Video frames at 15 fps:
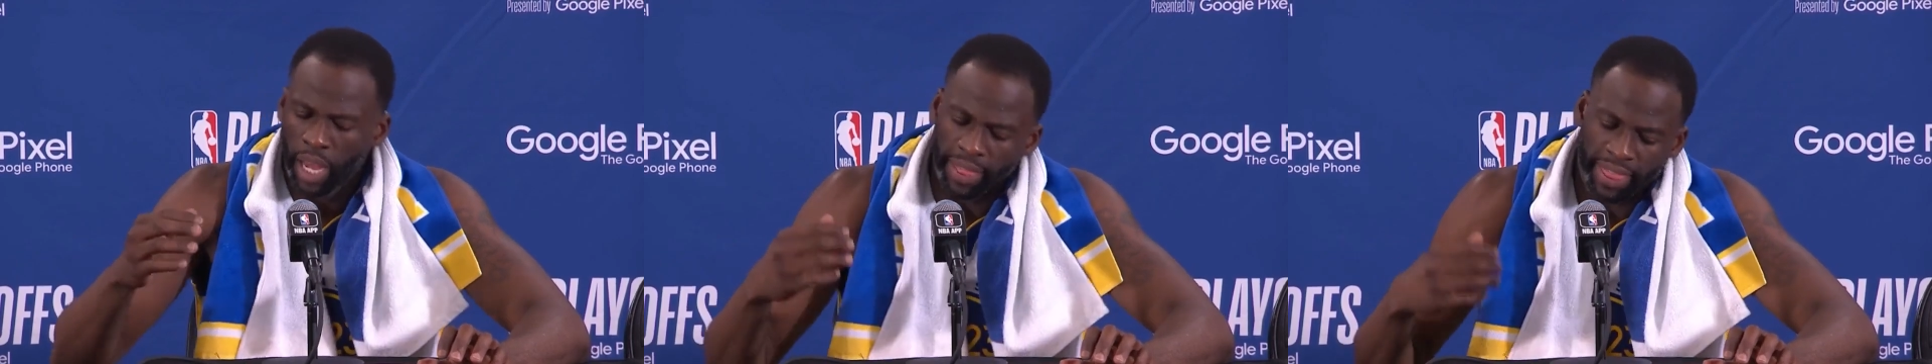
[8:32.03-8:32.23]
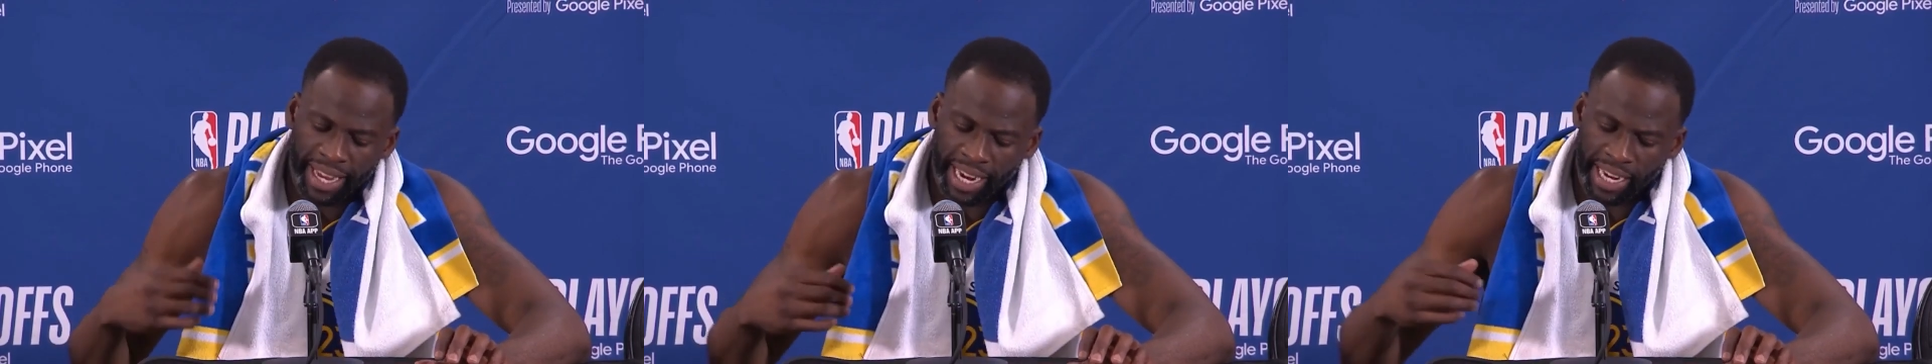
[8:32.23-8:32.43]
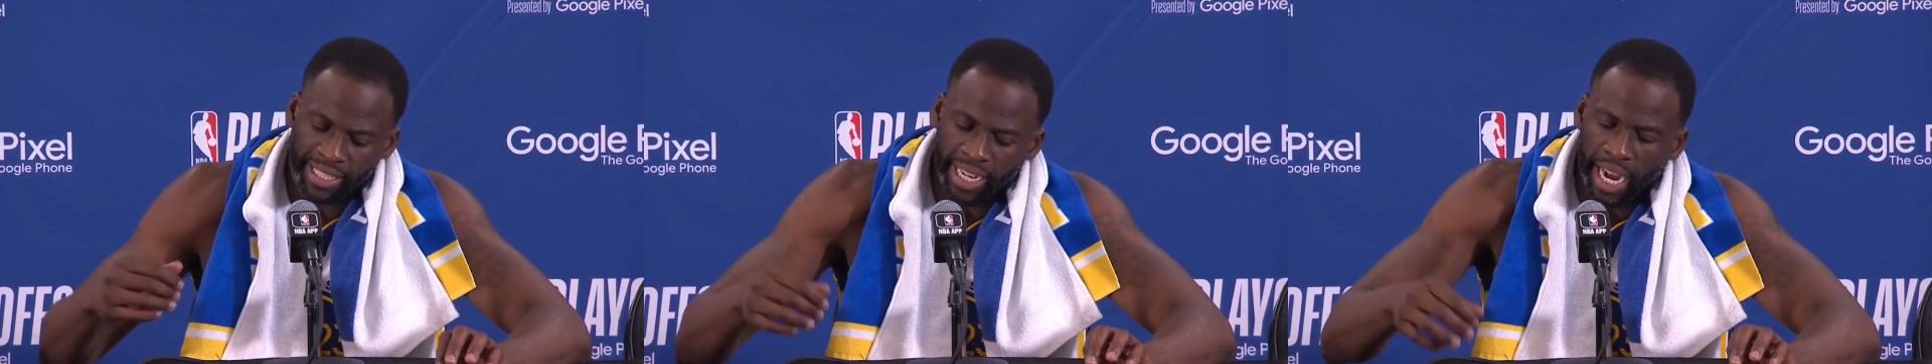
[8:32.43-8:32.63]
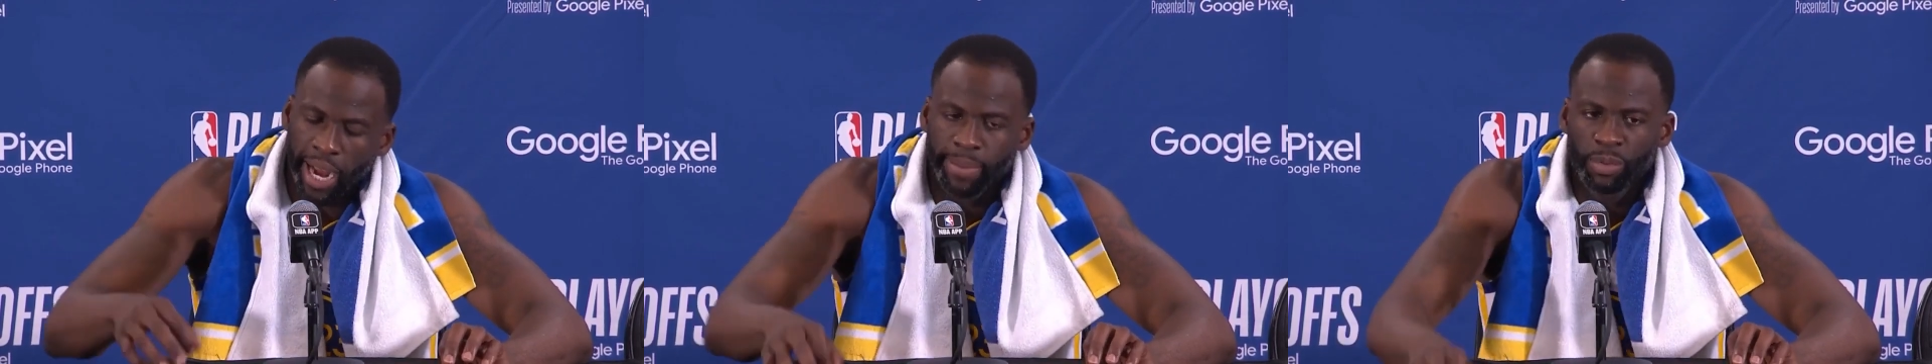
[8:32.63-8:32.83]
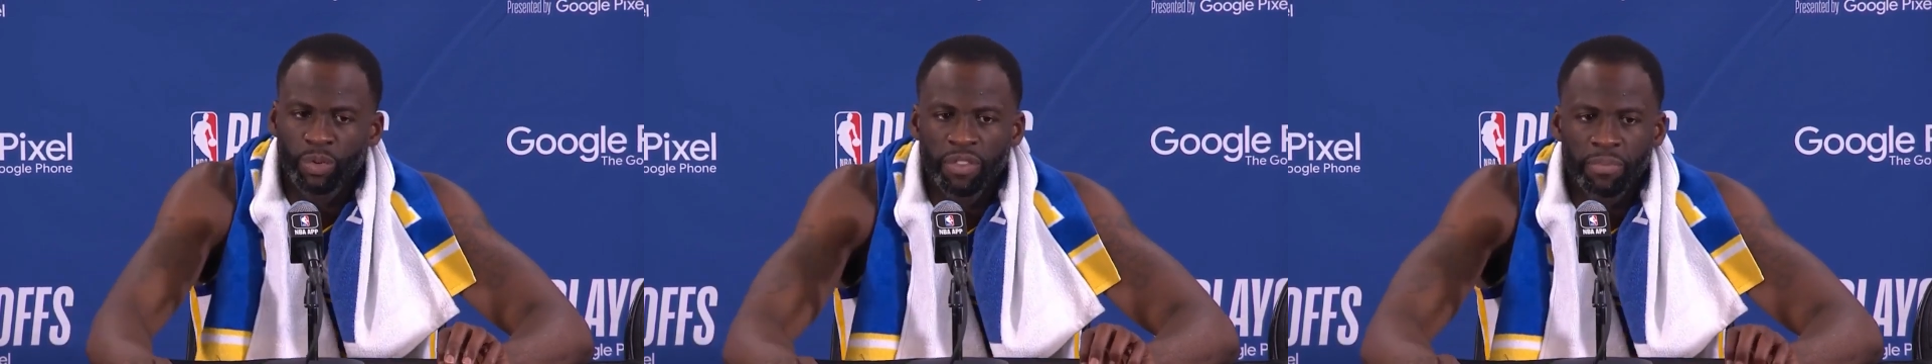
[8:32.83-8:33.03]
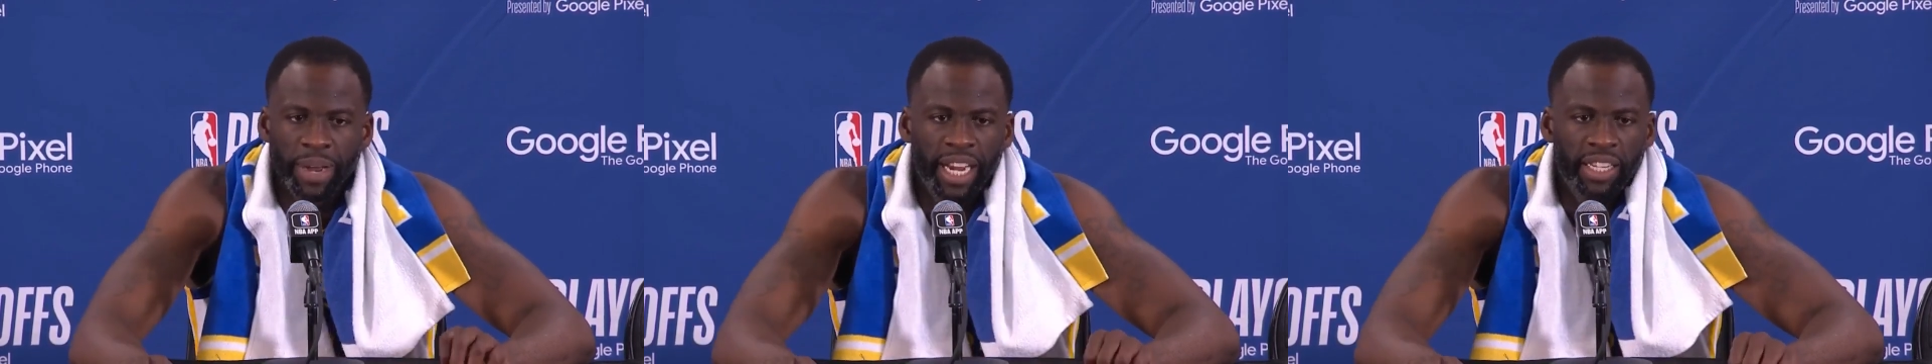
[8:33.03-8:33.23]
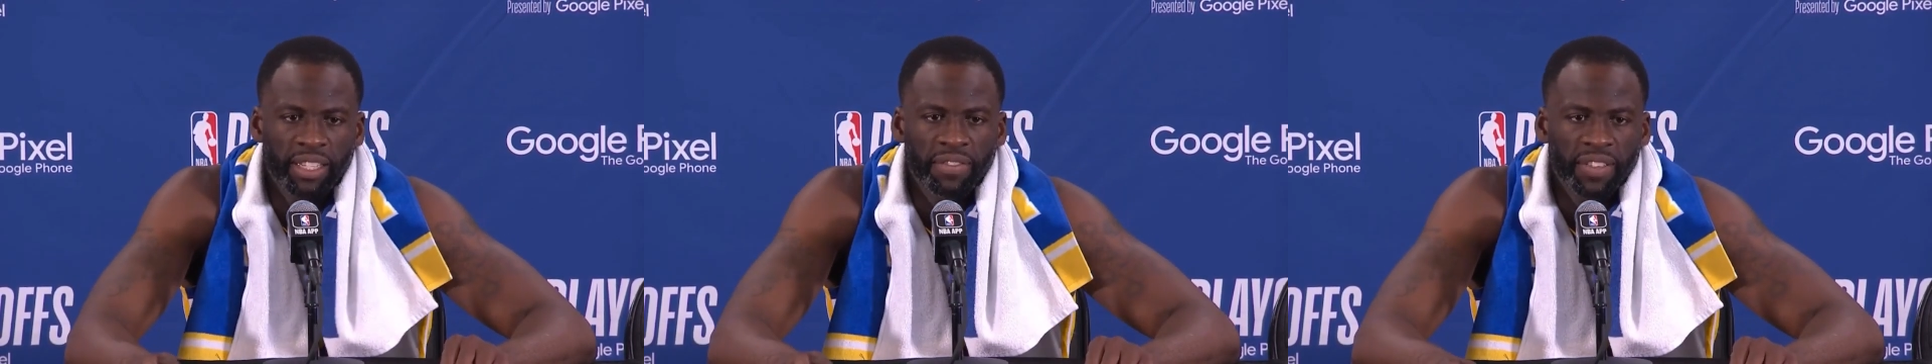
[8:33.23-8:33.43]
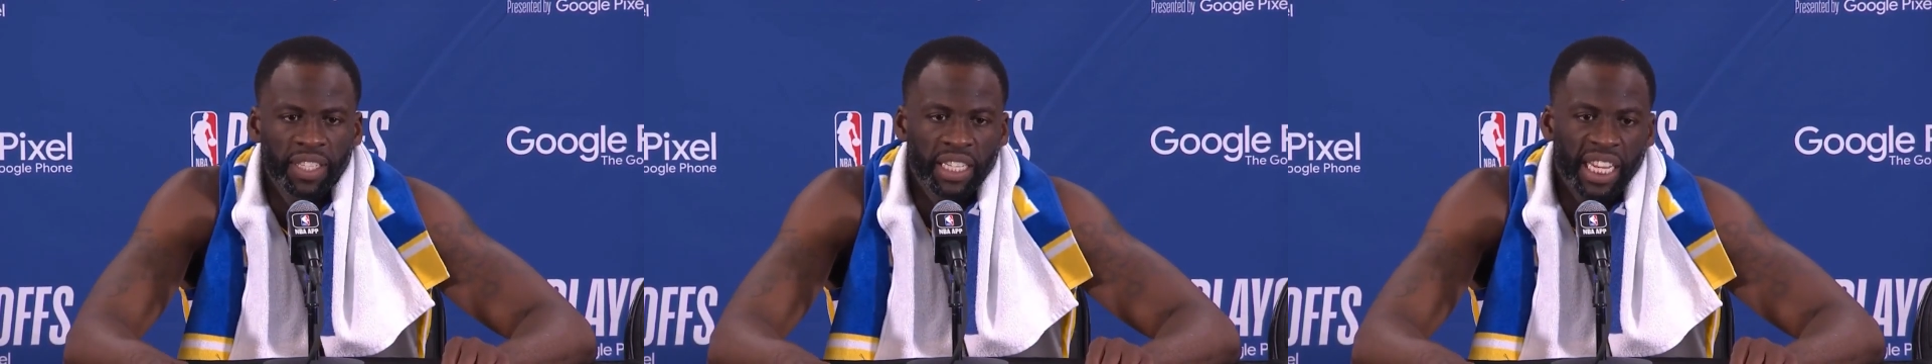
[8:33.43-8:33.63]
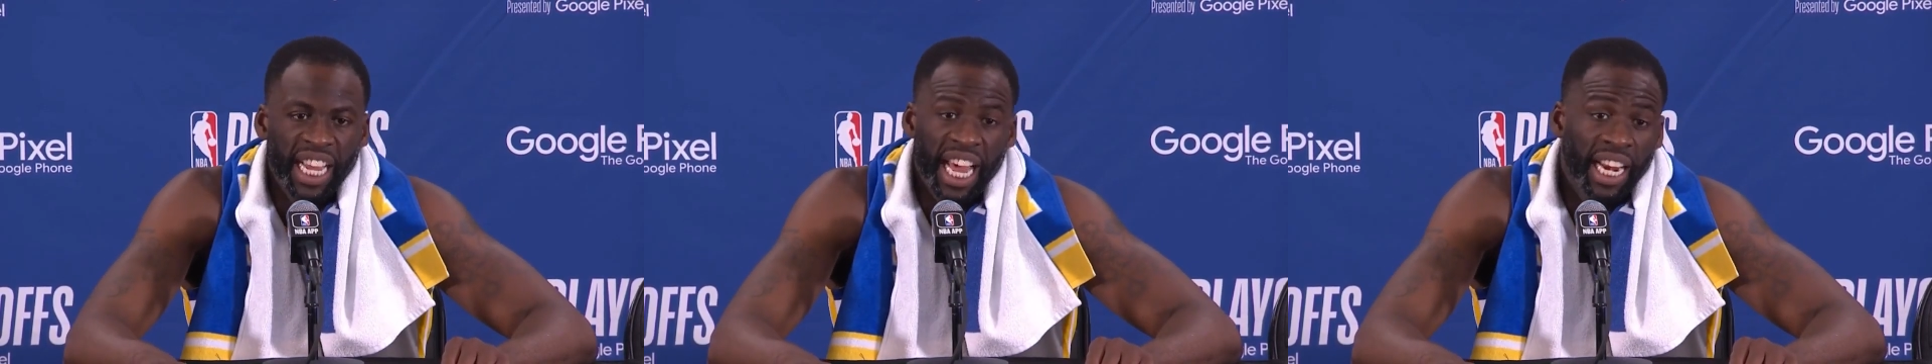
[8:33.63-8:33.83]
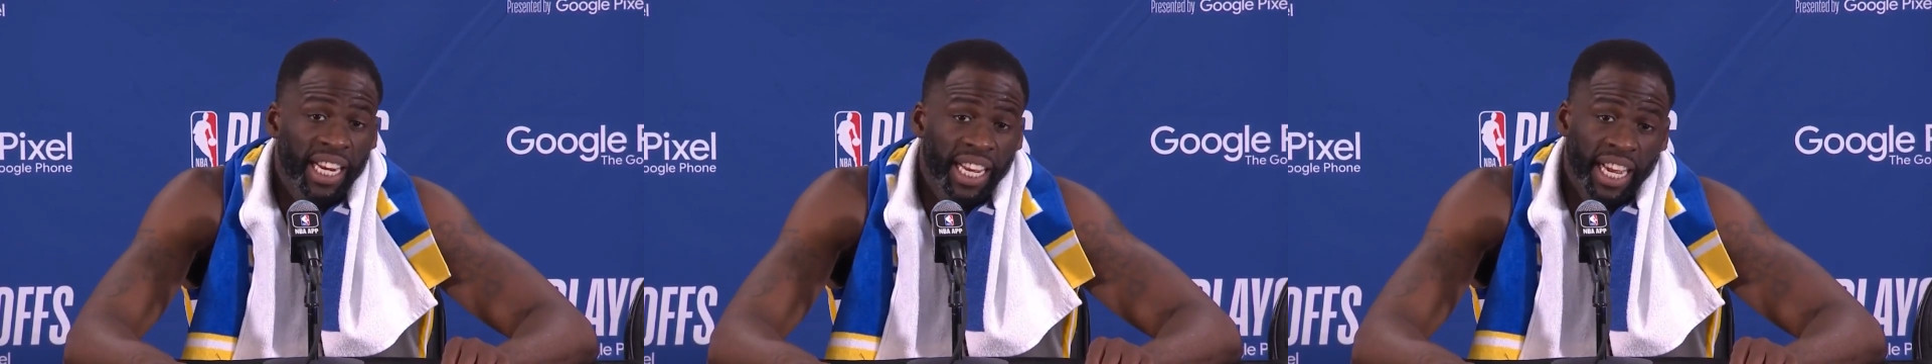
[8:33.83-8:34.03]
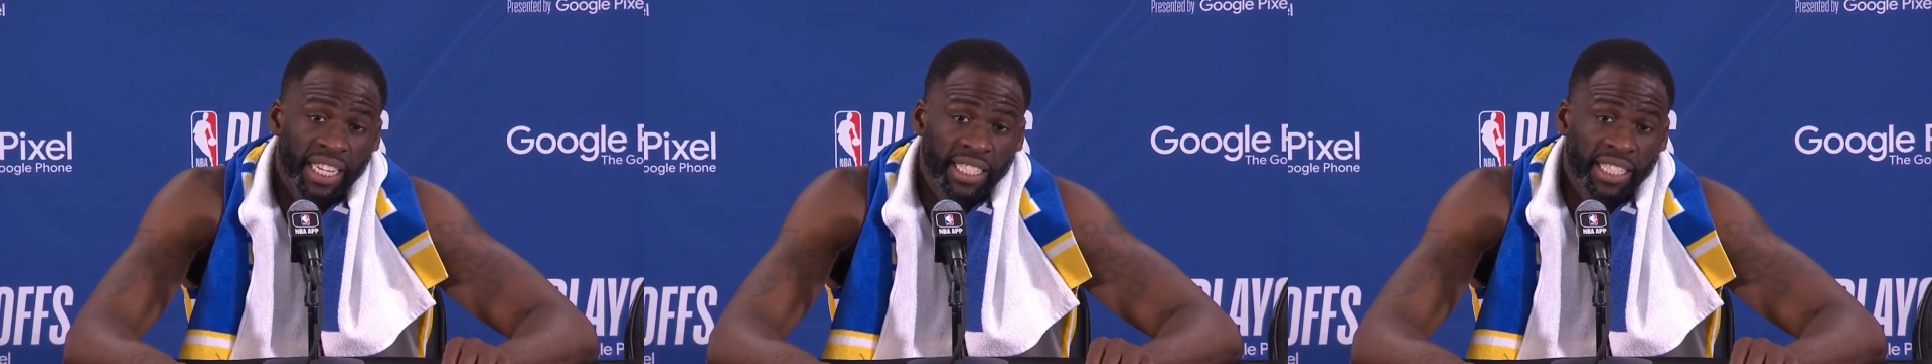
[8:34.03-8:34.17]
I think at times we've matched the physicality.